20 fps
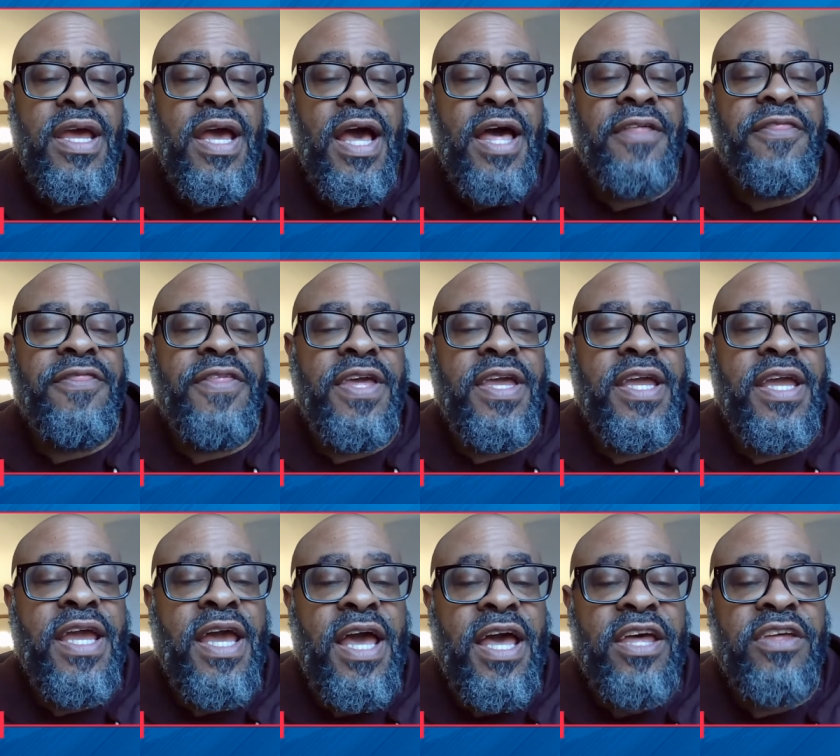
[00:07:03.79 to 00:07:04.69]
I think
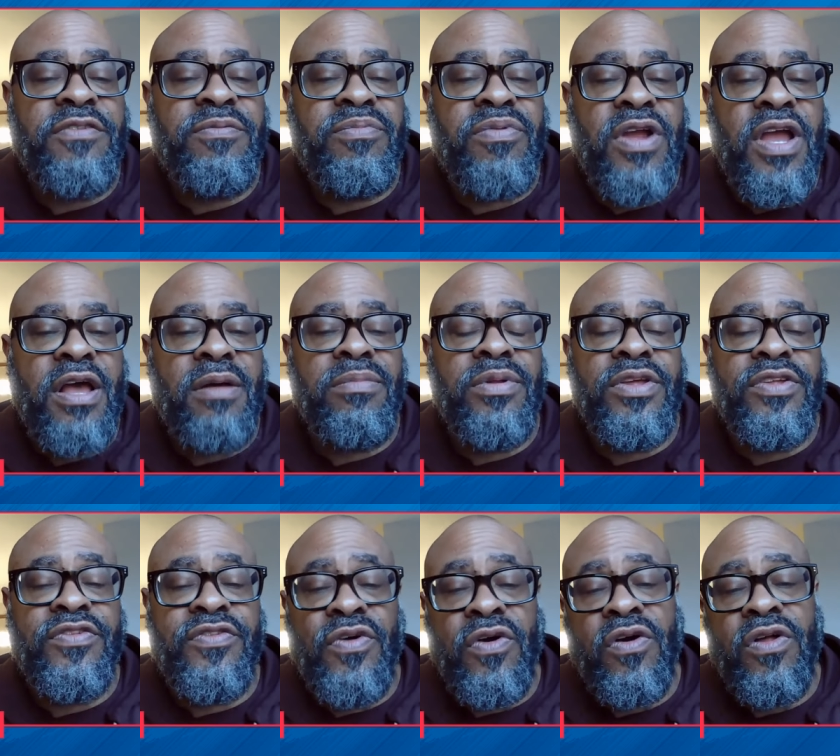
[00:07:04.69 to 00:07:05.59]
guys probably
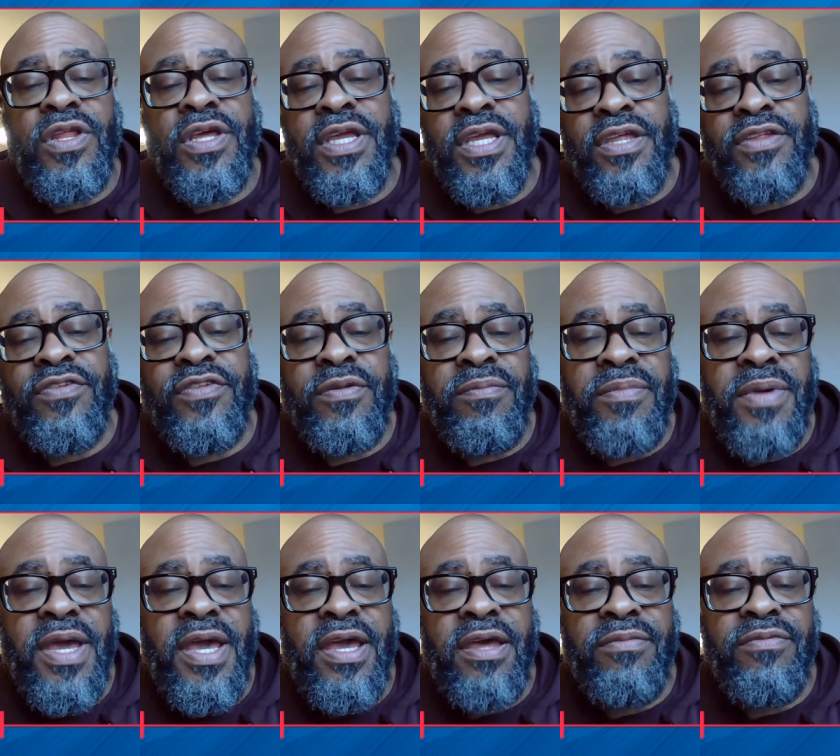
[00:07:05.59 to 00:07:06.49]
saw against the
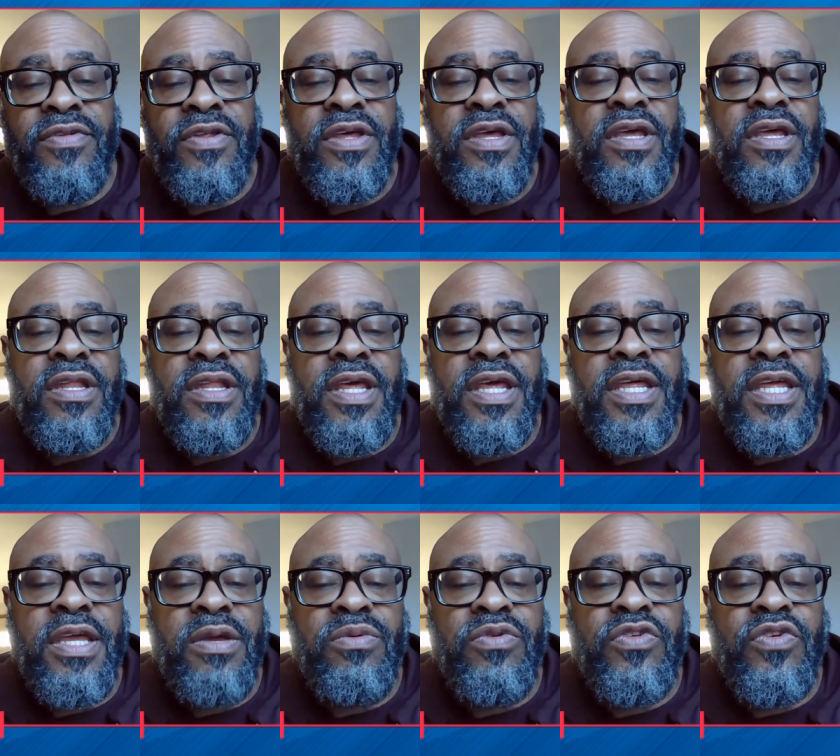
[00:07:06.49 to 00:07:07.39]
Mavs that
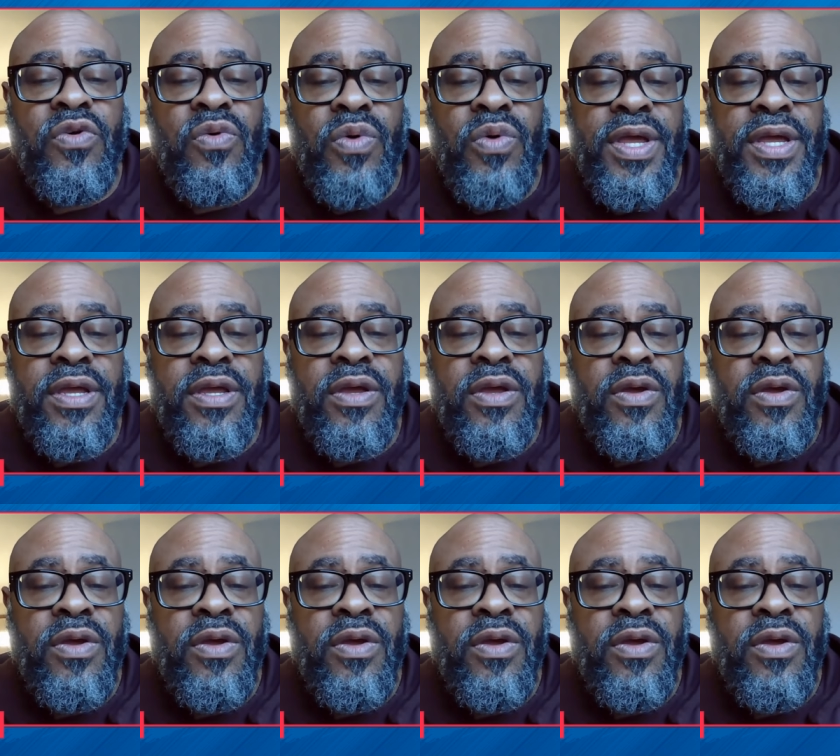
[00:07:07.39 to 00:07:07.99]
he was quick